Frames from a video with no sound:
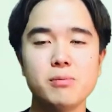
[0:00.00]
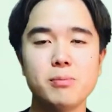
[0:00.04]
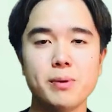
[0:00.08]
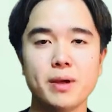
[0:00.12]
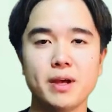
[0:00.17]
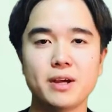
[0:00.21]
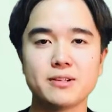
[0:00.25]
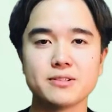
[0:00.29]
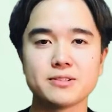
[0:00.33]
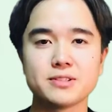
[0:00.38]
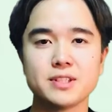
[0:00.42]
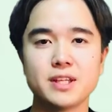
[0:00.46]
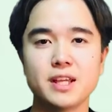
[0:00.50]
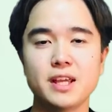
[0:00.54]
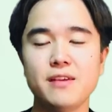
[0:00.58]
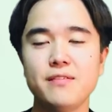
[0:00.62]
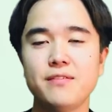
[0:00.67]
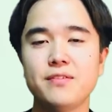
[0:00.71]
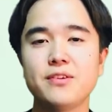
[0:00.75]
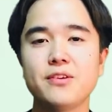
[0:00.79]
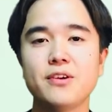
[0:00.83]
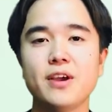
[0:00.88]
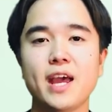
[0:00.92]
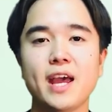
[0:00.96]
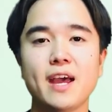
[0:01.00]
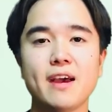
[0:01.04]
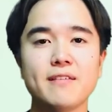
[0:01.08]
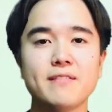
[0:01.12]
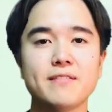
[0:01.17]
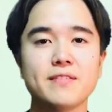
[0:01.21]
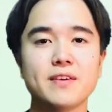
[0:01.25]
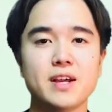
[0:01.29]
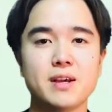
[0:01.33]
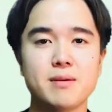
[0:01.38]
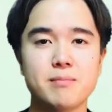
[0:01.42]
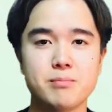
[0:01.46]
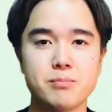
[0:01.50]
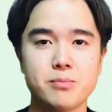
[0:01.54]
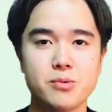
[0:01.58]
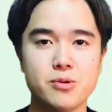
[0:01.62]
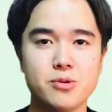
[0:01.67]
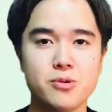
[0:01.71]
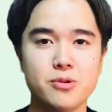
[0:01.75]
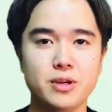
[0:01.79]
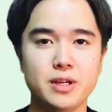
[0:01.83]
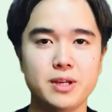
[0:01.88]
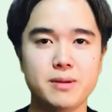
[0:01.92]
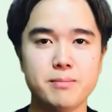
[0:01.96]
about if you have a
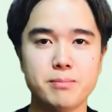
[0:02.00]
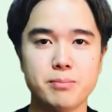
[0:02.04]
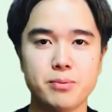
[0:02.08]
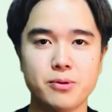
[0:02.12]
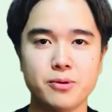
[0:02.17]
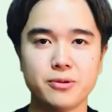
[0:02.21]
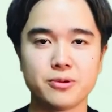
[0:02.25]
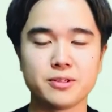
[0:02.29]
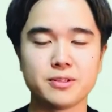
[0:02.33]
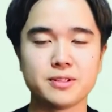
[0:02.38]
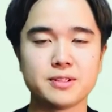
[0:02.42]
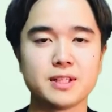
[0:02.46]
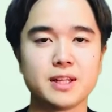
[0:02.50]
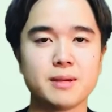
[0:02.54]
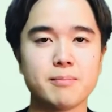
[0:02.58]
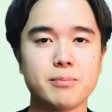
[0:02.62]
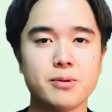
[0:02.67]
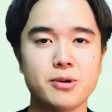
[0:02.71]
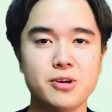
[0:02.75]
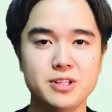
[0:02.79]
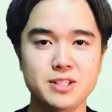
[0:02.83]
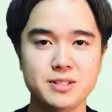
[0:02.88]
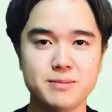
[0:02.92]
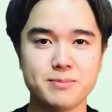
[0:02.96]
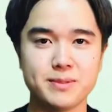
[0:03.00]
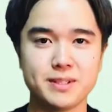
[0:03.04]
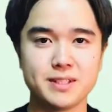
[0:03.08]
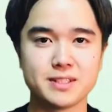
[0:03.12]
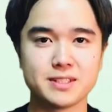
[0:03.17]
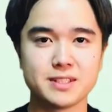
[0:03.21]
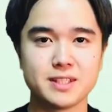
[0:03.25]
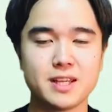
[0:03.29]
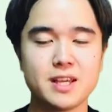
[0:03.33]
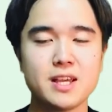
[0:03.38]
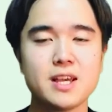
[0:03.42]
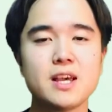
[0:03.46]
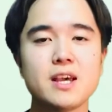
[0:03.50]
more important appointment